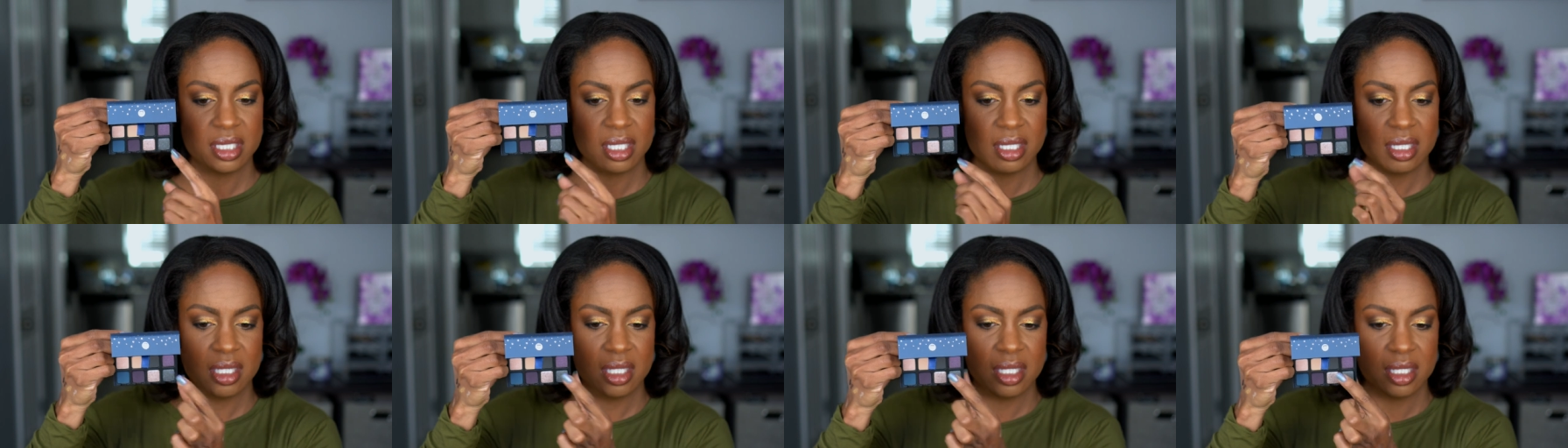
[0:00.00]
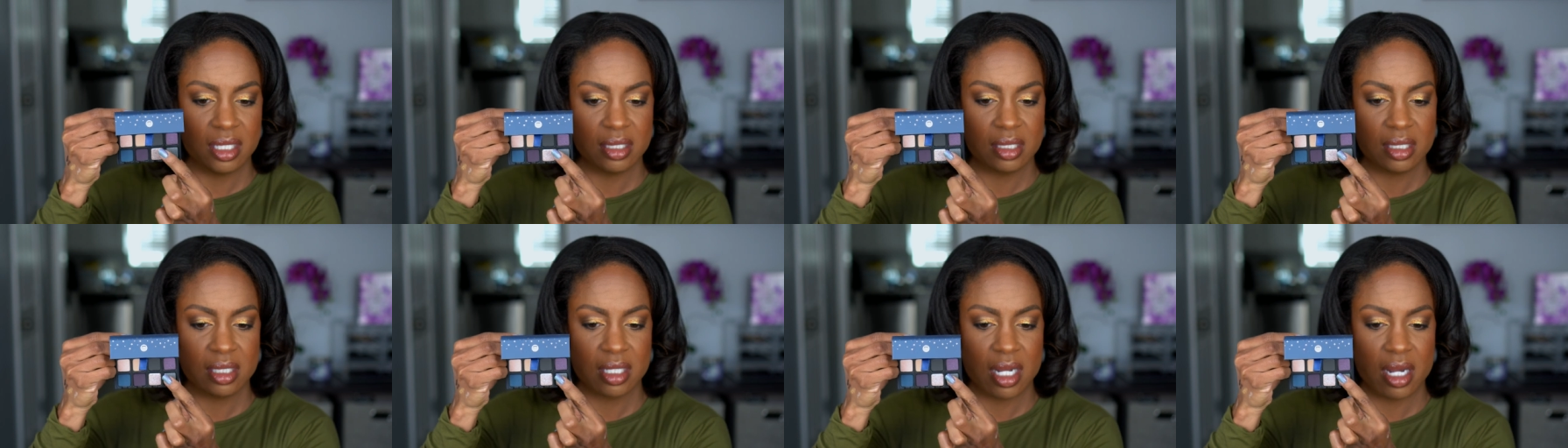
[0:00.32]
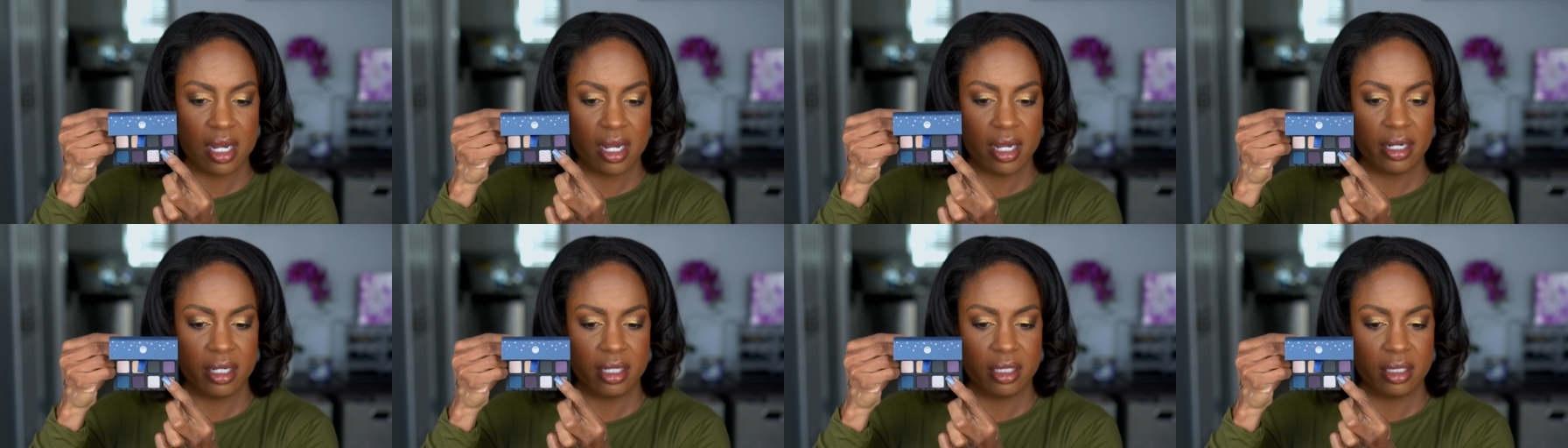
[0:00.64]
to this
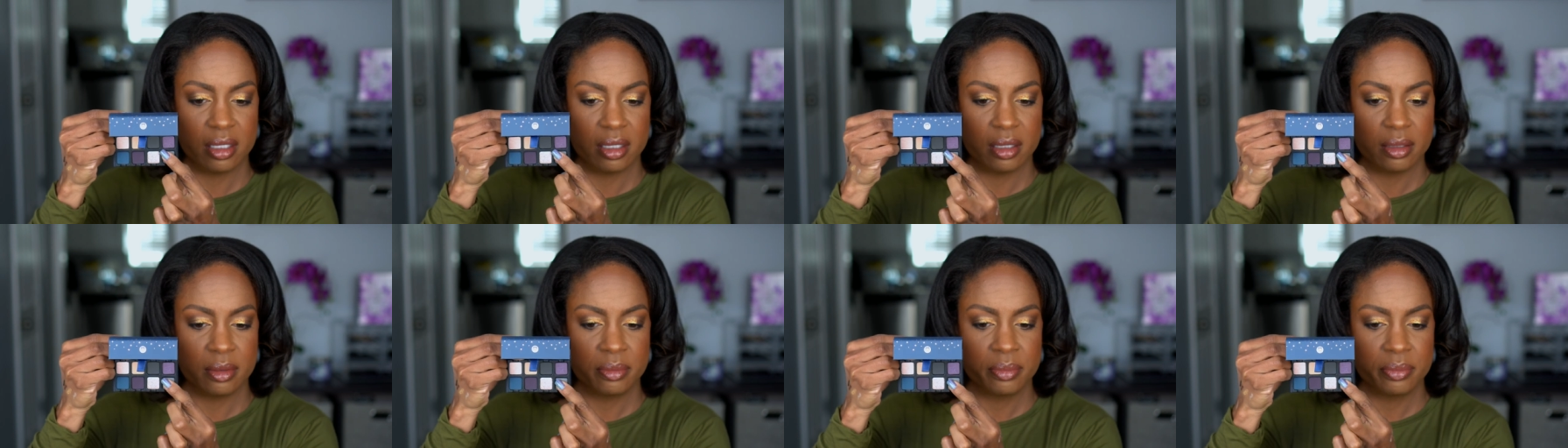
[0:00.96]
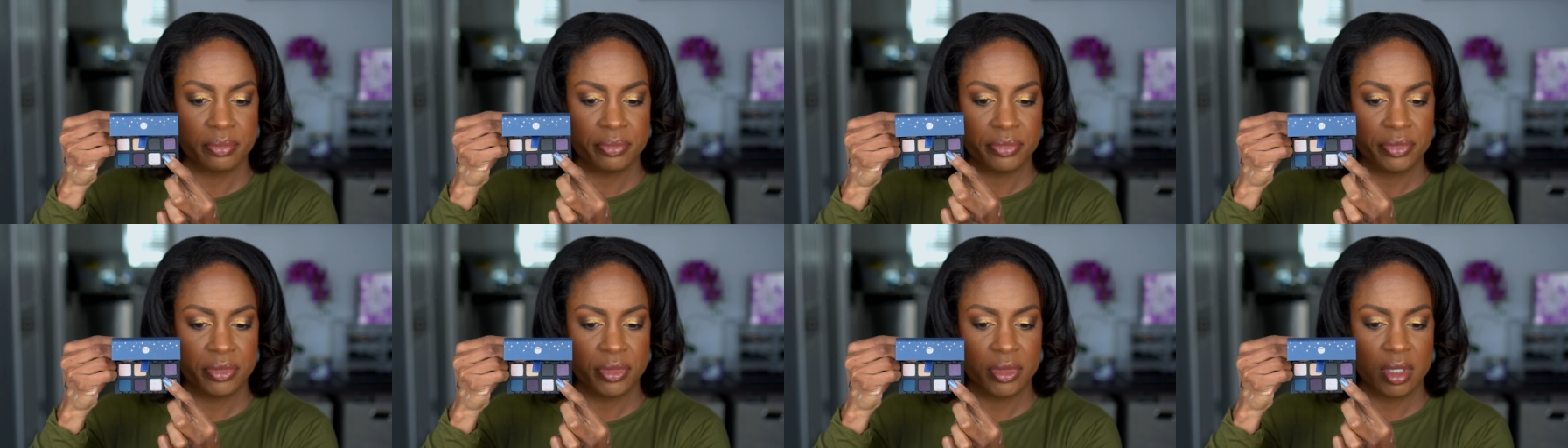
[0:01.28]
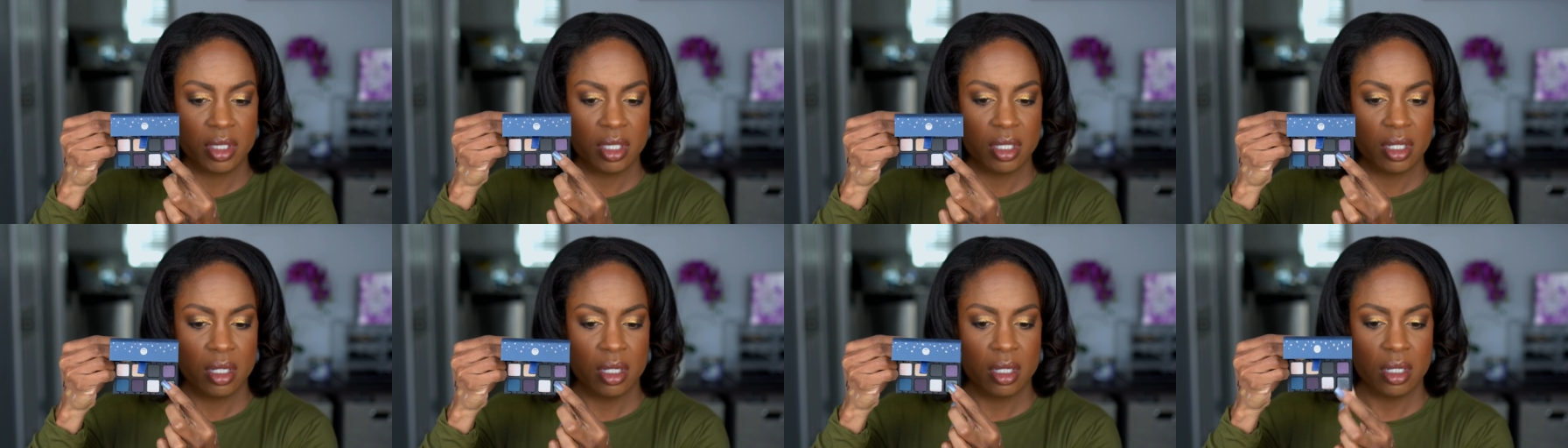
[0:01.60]
kind of,
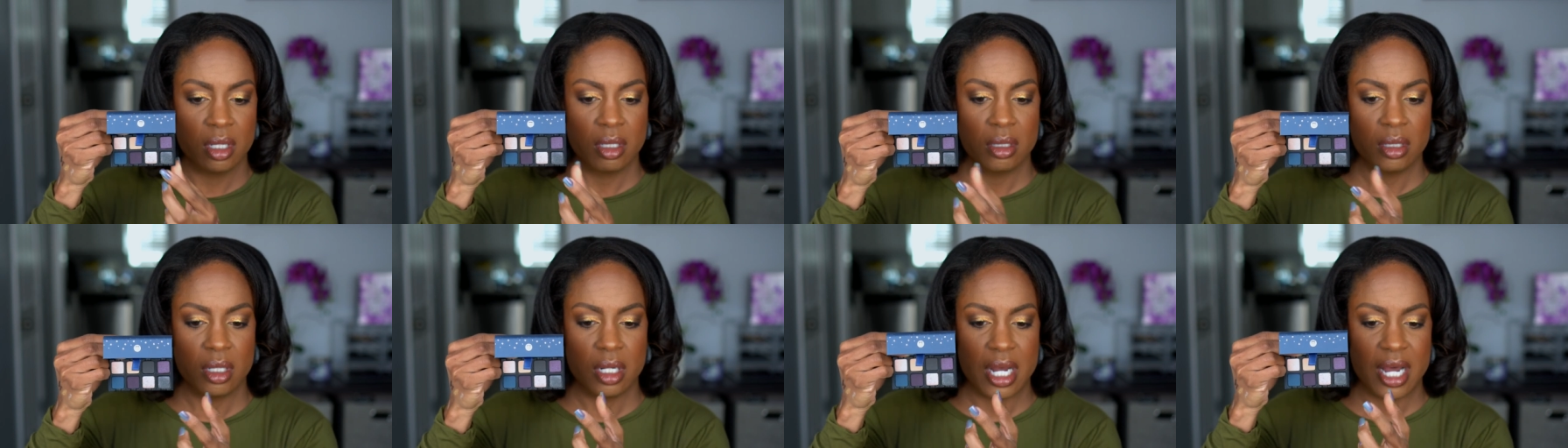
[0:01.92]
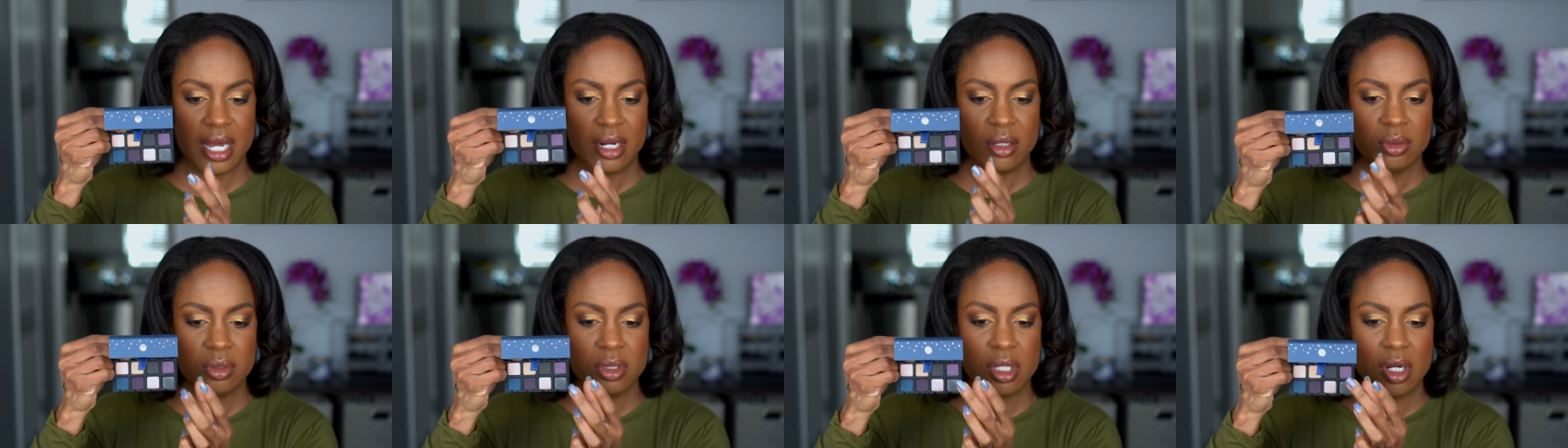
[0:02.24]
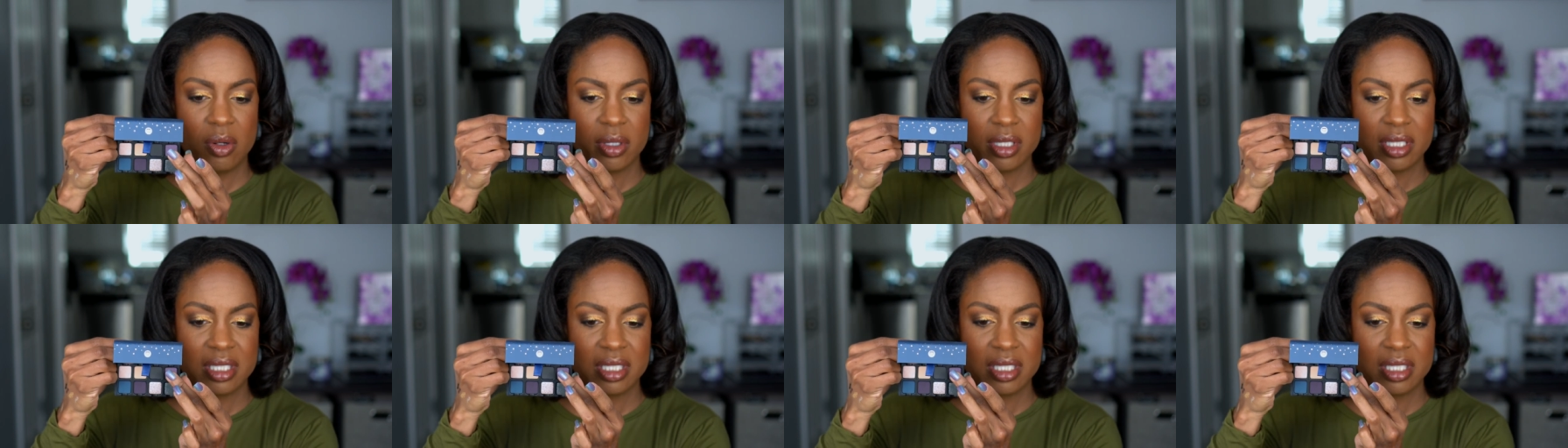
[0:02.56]
I don't know,